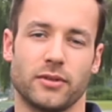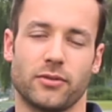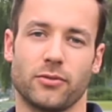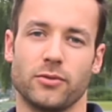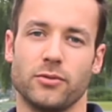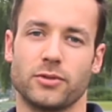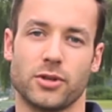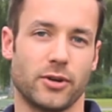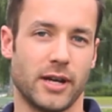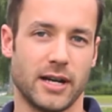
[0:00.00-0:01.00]
through
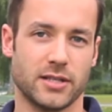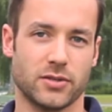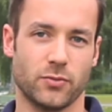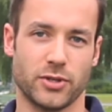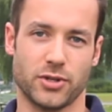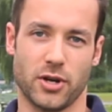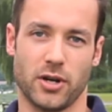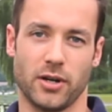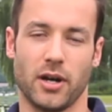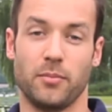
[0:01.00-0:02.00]
turions, which
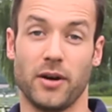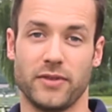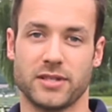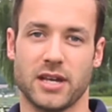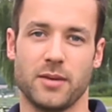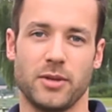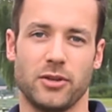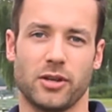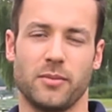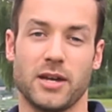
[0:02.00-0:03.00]
are above the sediment. You
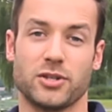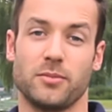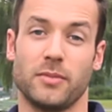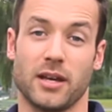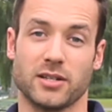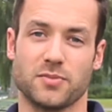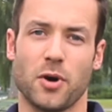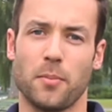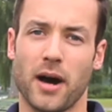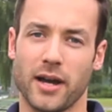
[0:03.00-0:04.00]
can imagine like a small
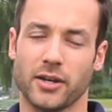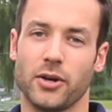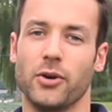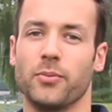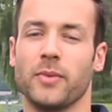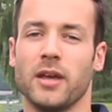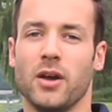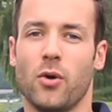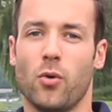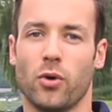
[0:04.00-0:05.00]
pine cone,
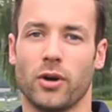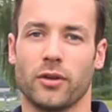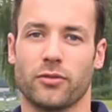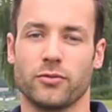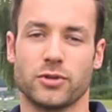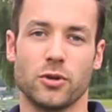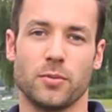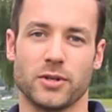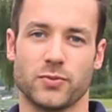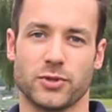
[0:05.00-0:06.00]
or through
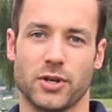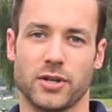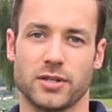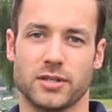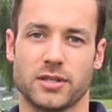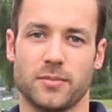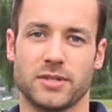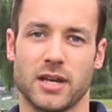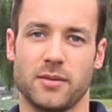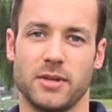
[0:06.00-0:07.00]
tubers, which are
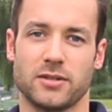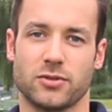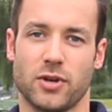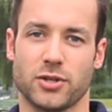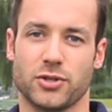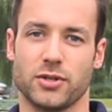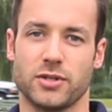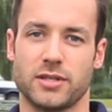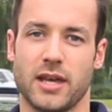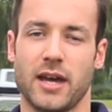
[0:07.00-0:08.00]
subsediment
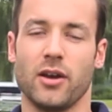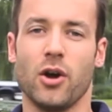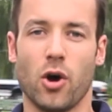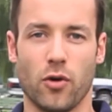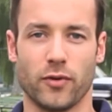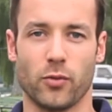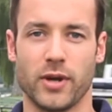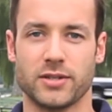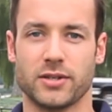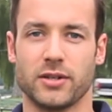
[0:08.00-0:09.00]
structures that
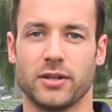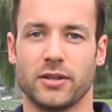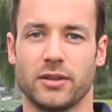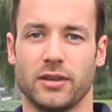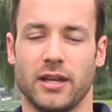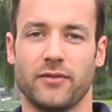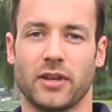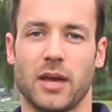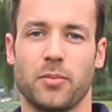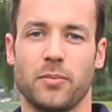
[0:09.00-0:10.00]
overwinter. They have the
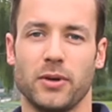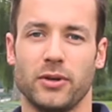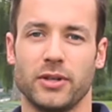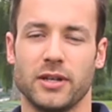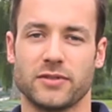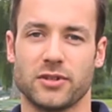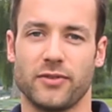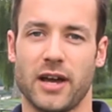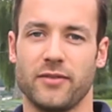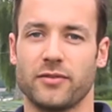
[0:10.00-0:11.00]
capability of
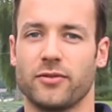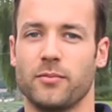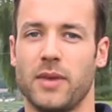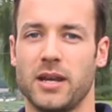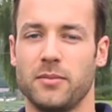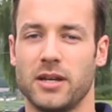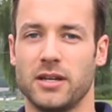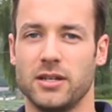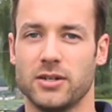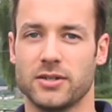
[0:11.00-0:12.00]
surviving for many, many
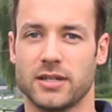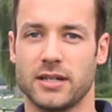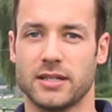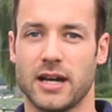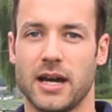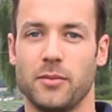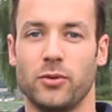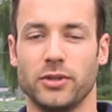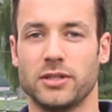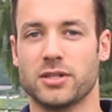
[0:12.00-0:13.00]
years at a time,
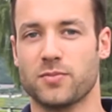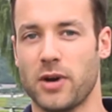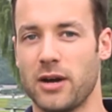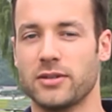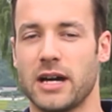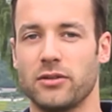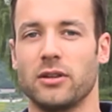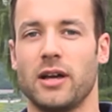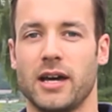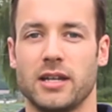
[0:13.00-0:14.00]
only to sprout down the
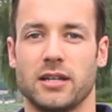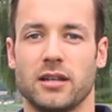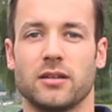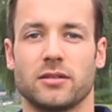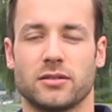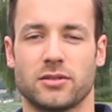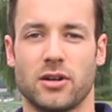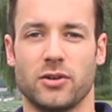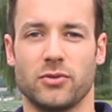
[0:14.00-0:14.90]
line and start new